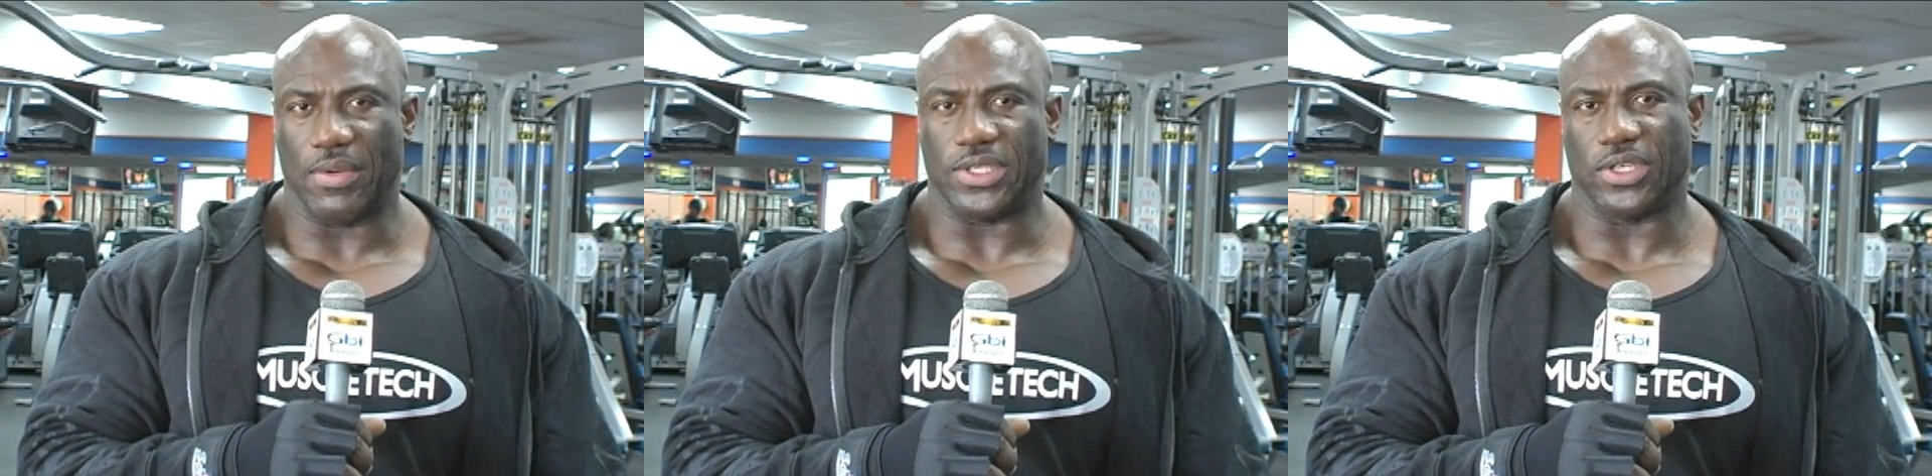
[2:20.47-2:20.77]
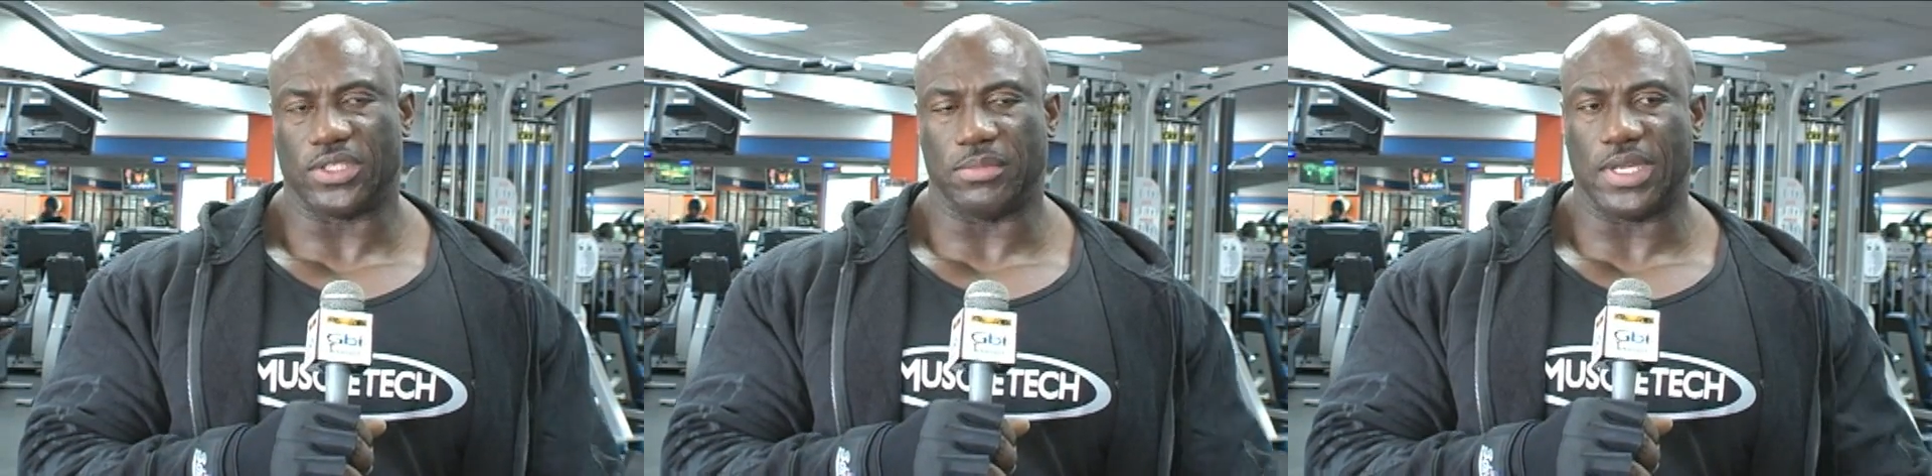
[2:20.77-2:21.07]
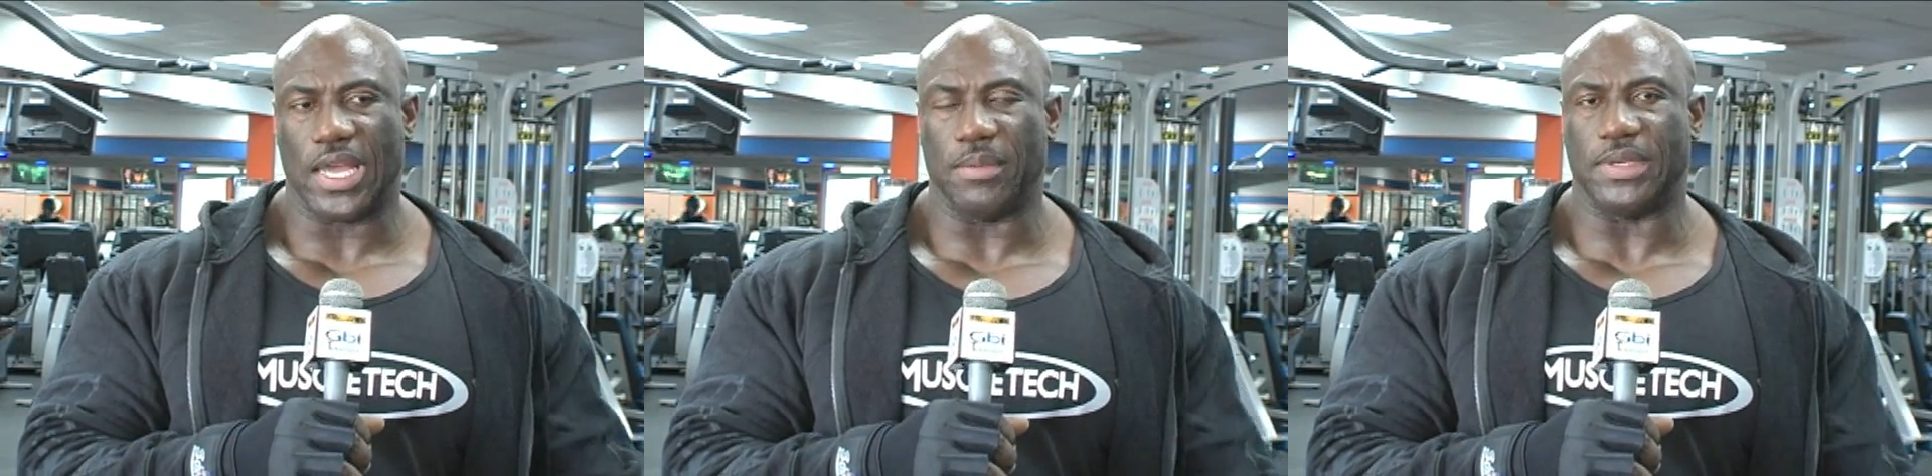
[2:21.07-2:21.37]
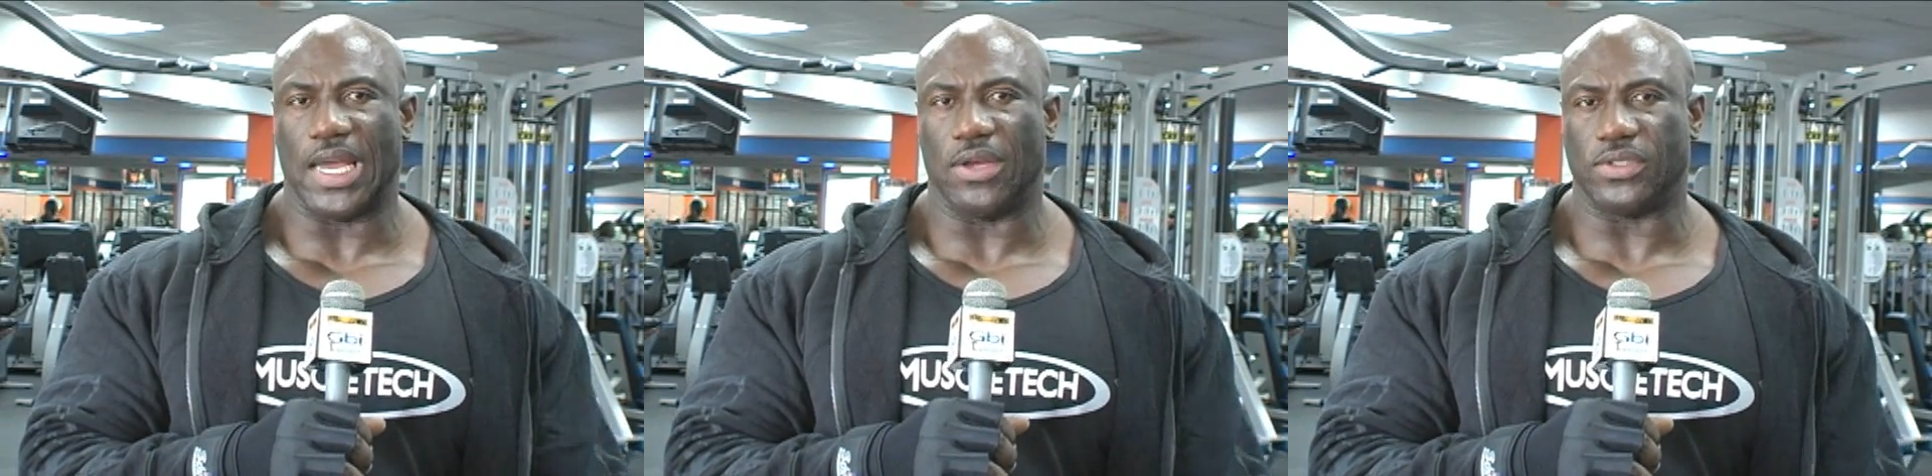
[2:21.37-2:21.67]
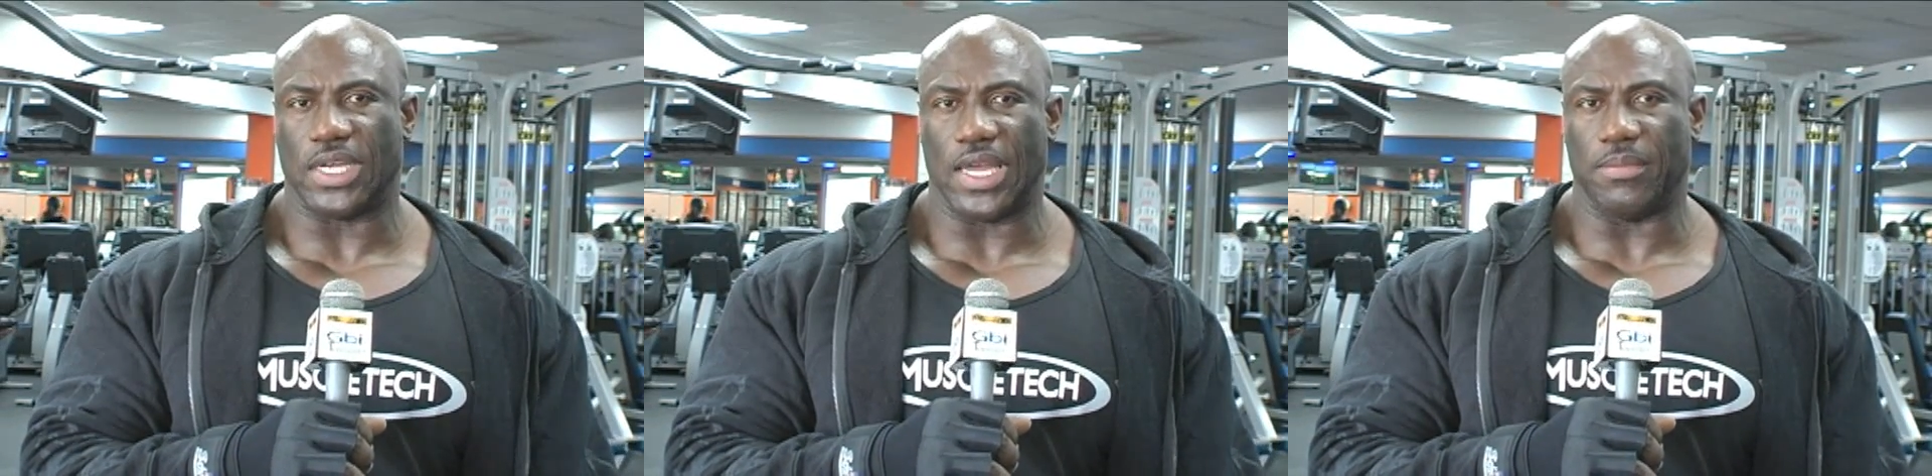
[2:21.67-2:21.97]
I took some
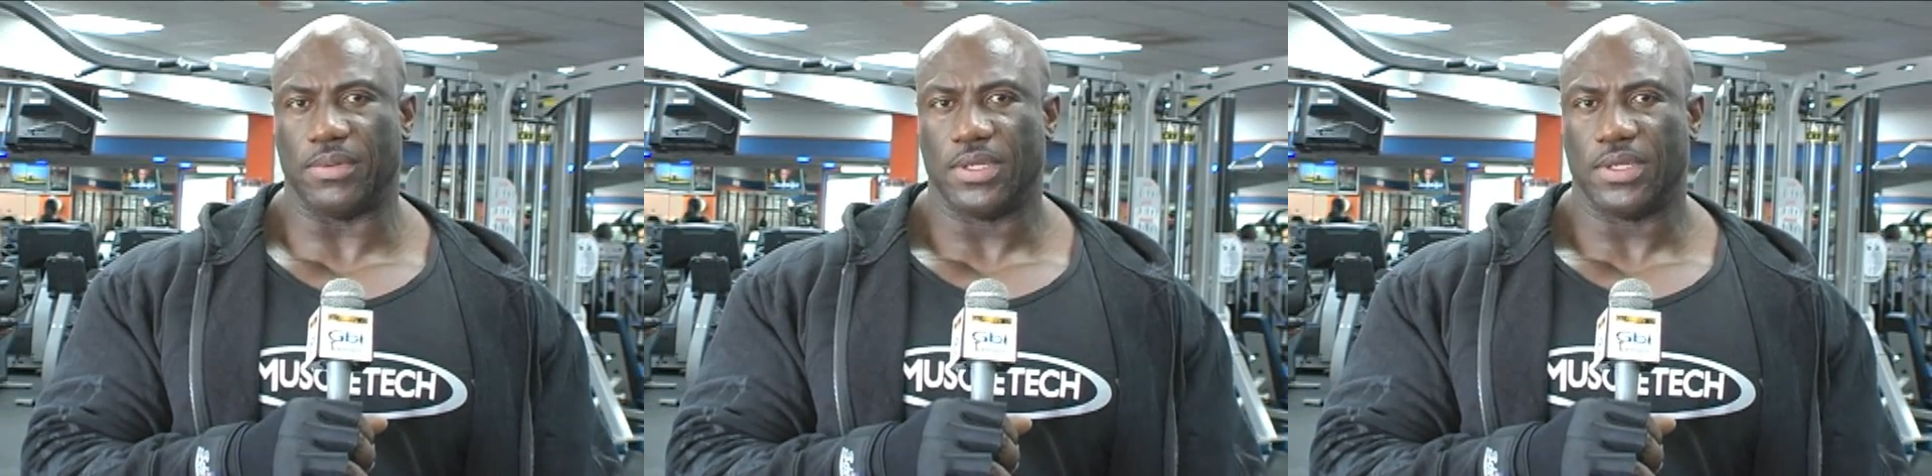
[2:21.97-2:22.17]
downtime,